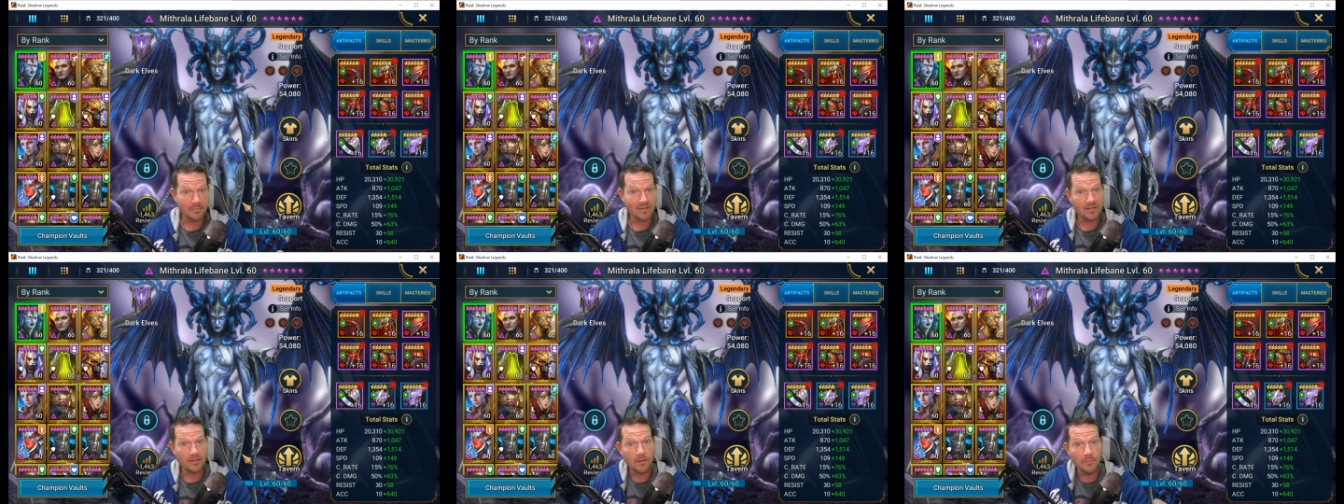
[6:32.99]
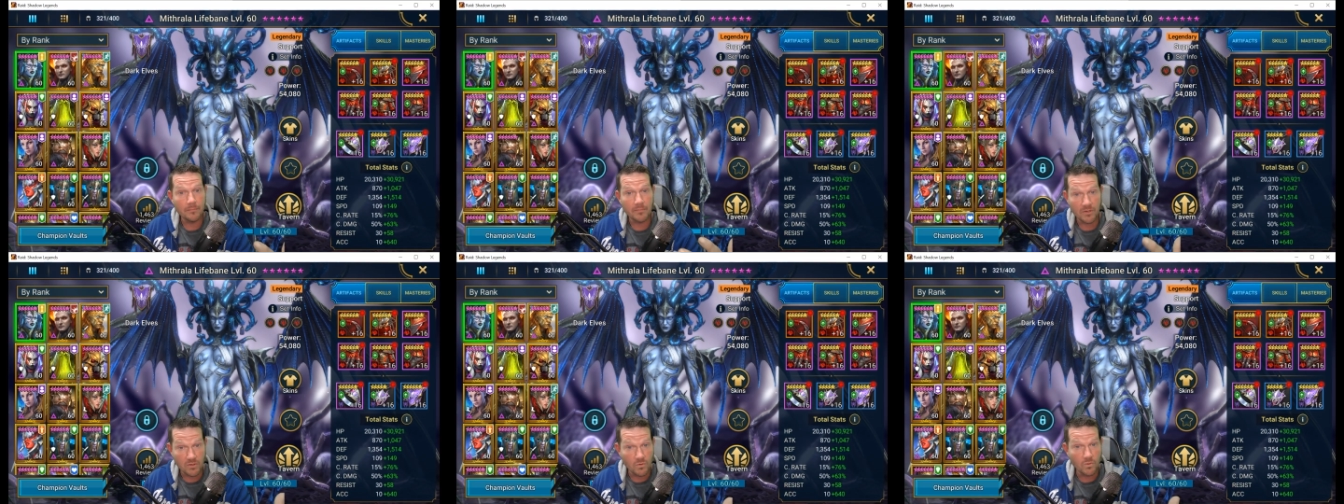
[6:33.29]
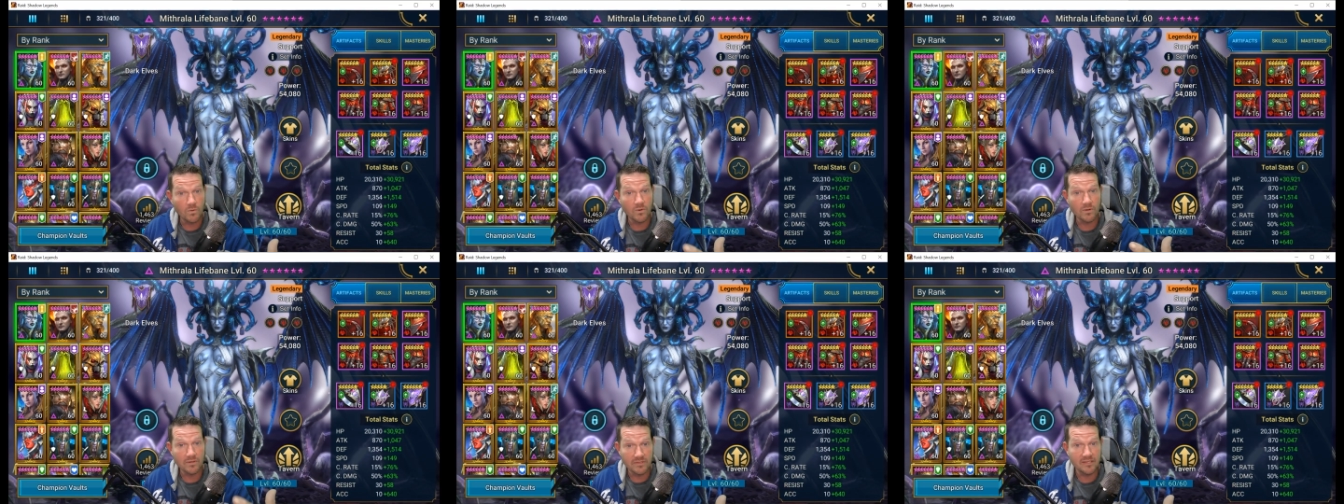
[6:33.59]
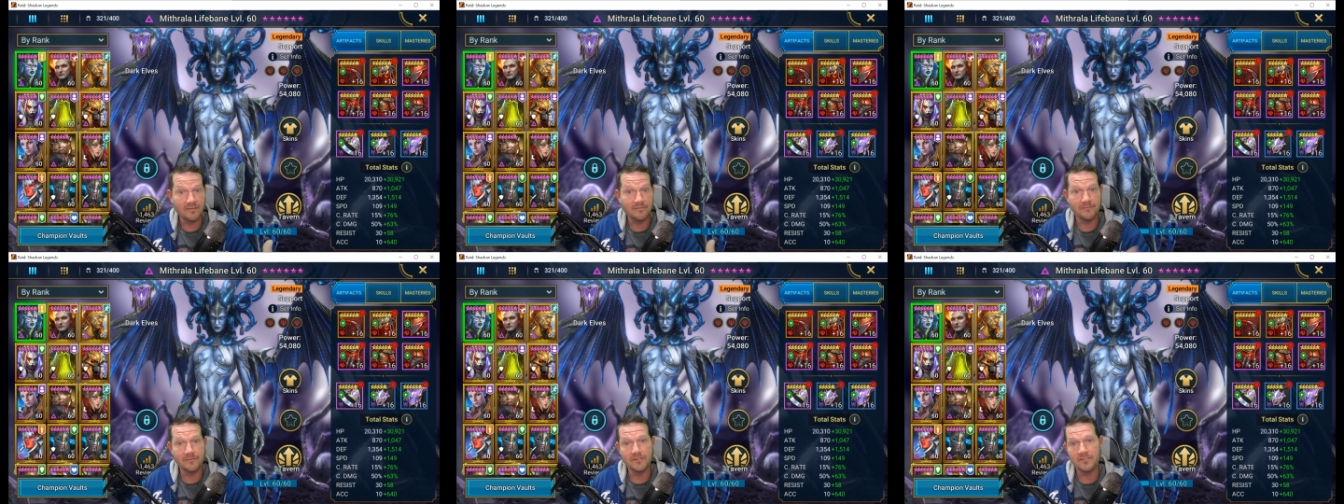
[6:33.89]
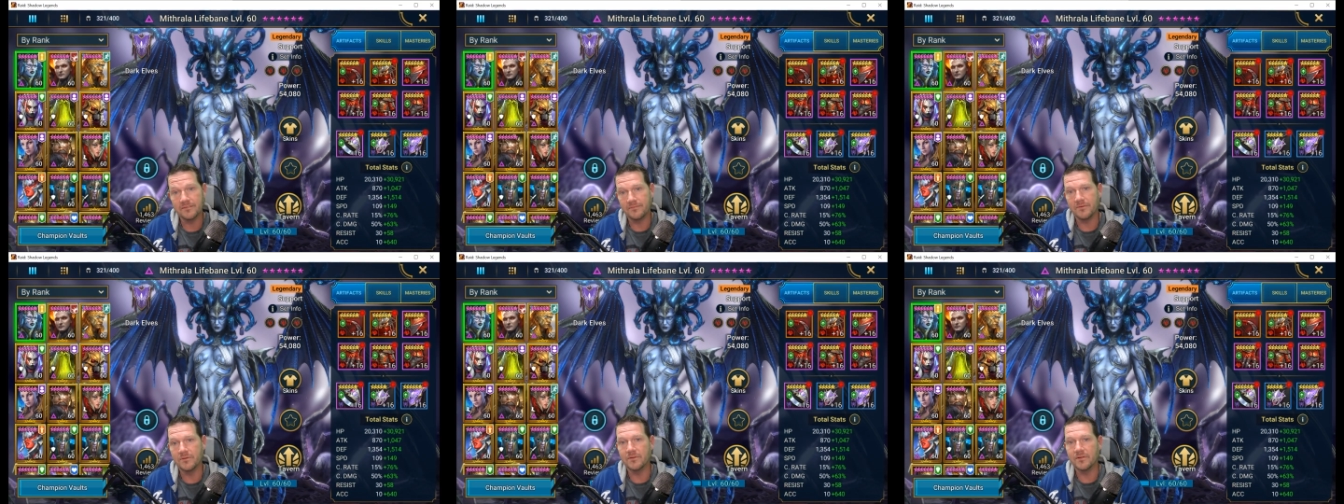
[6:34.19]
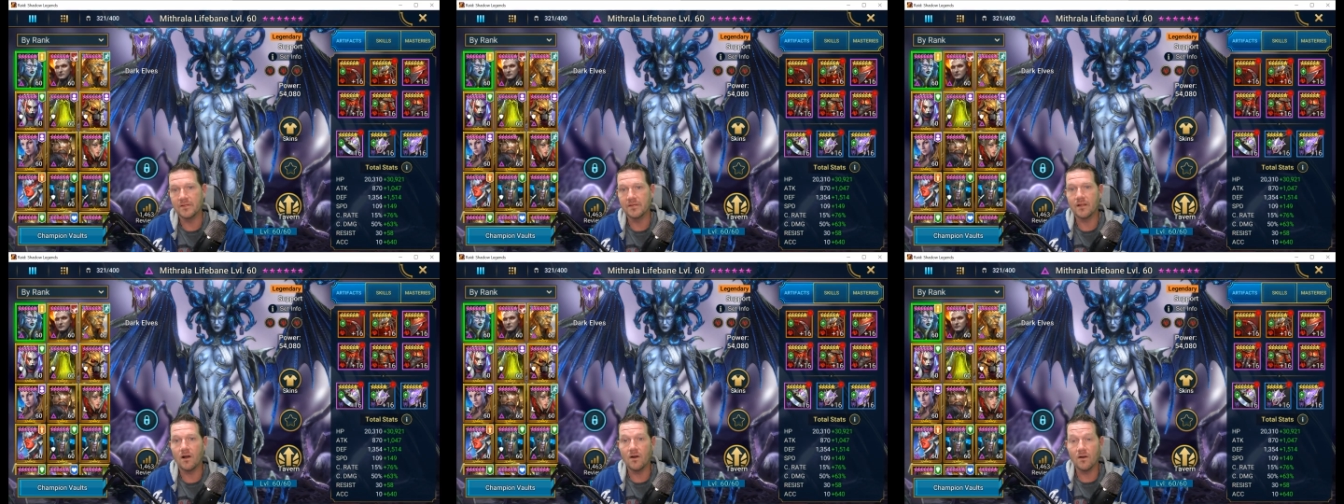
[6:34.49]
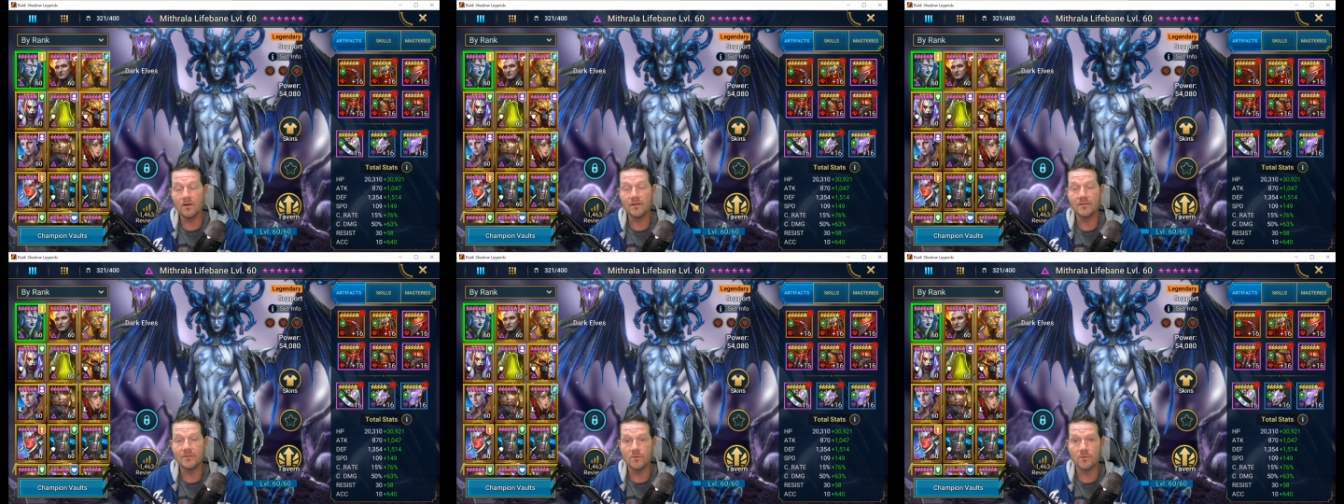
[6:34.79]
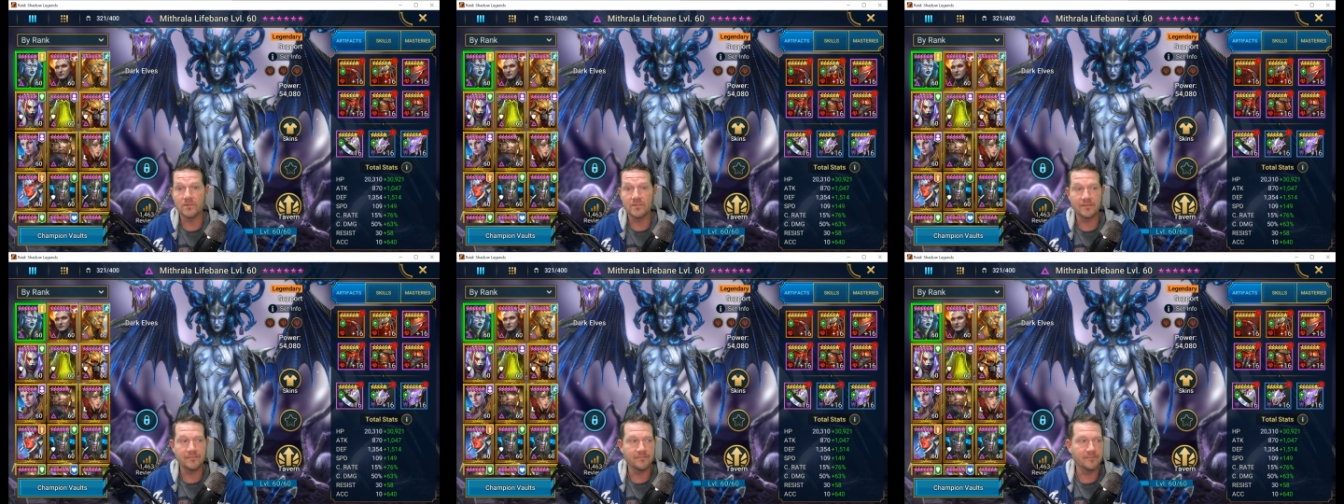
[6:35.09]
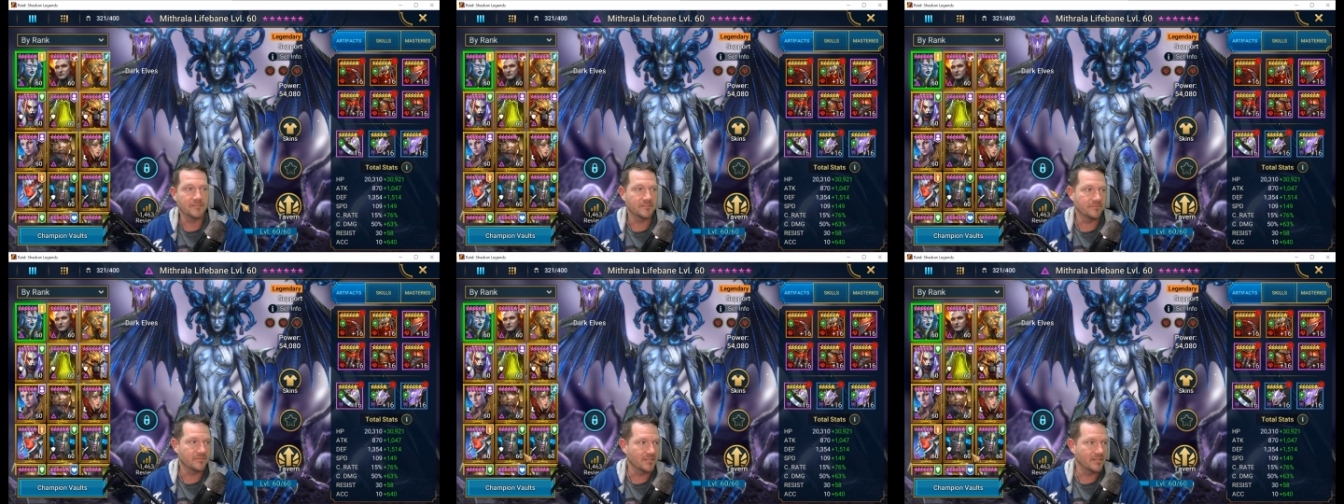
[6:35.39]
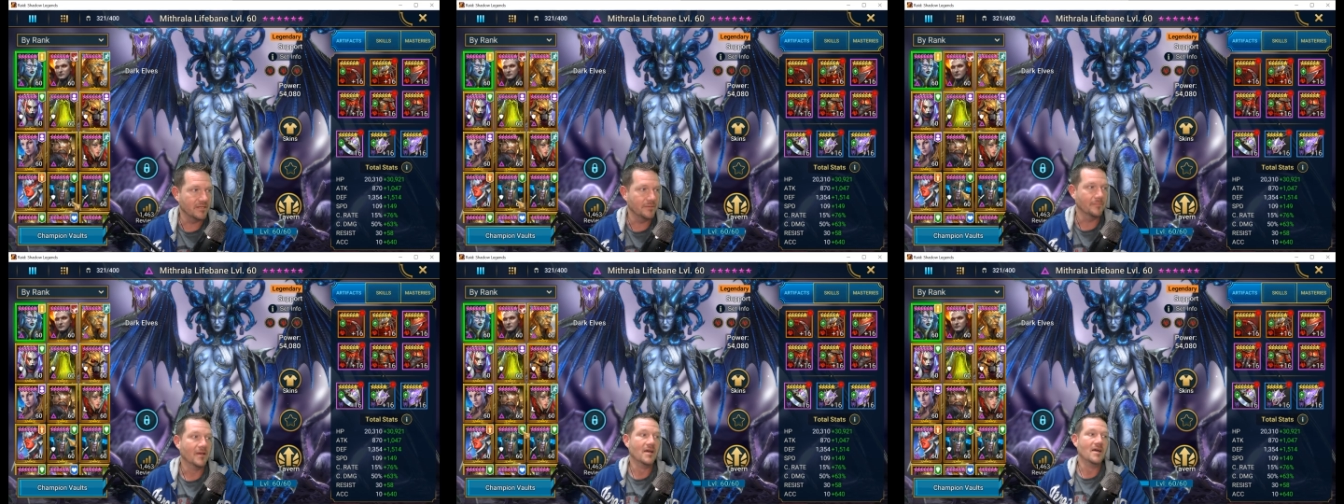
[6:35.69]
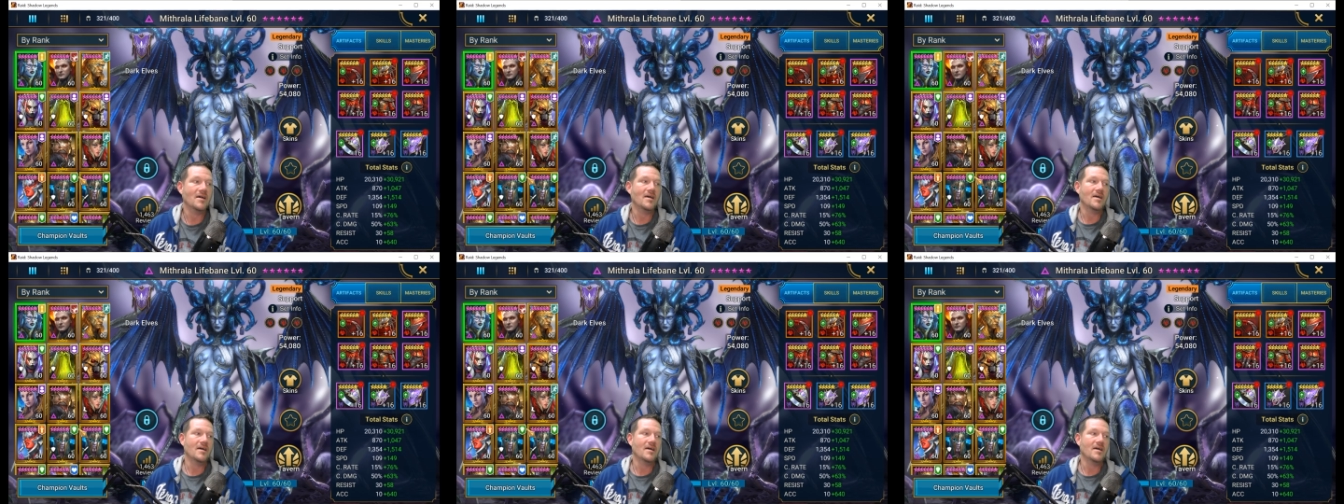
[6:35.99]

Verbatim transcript: could become your defensive unit on your defensive team.